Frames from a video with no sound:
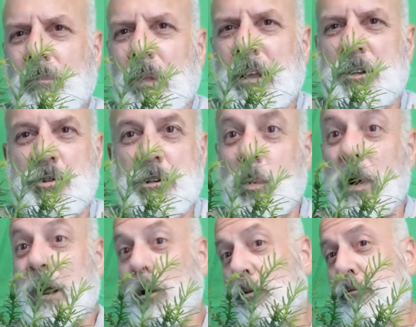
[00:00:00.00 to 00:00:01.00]
is usually when
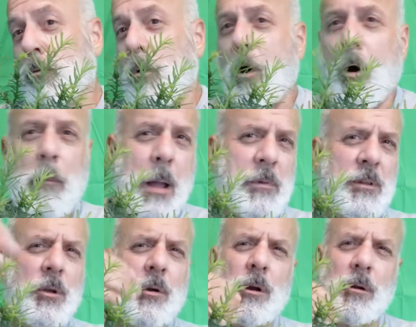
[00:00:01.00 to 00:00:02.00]
I go through all my
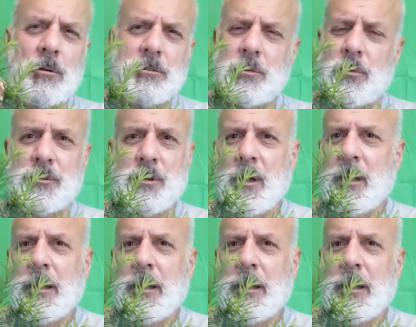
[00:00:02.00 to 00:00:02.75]
materials, which,